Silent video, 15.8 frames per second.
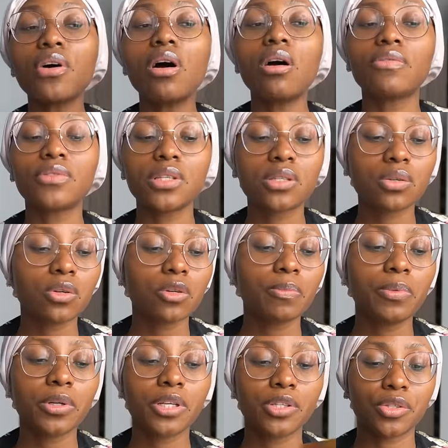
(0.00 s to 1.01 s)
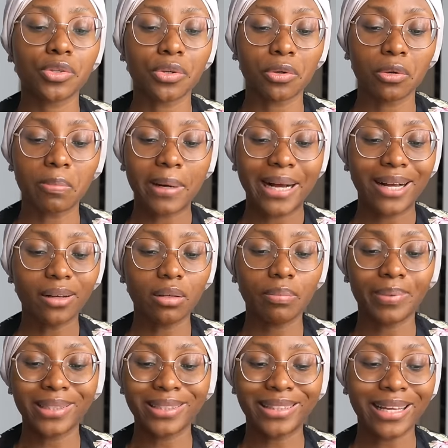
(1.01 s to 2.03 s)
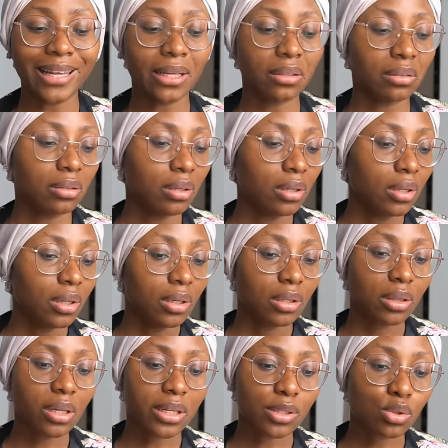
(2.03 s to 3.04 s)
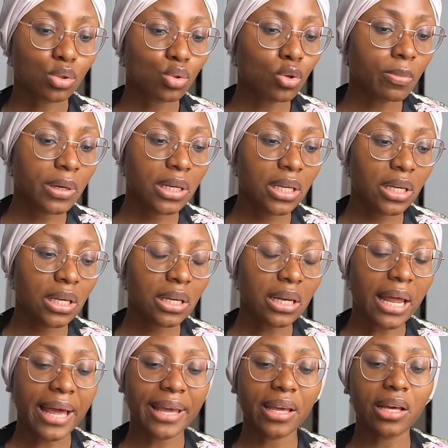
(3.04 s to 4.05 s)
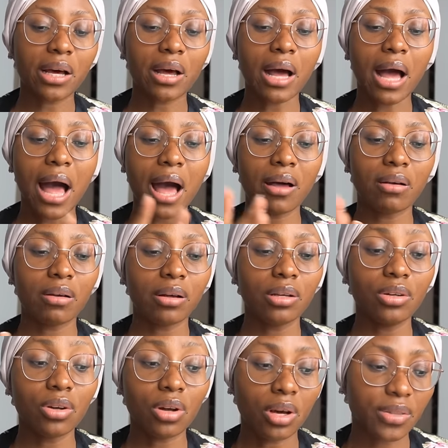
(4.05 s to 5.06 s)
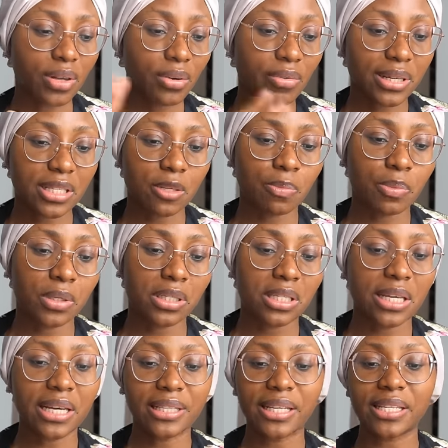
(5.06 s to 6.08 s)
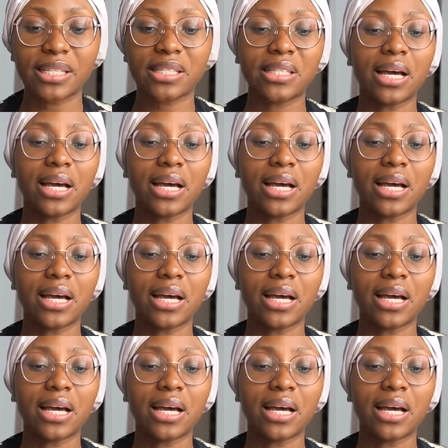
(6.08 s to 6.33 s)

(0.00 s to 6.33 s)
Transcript: of this cookbook is Yoruba, but then there are so many like northern recipes here. There's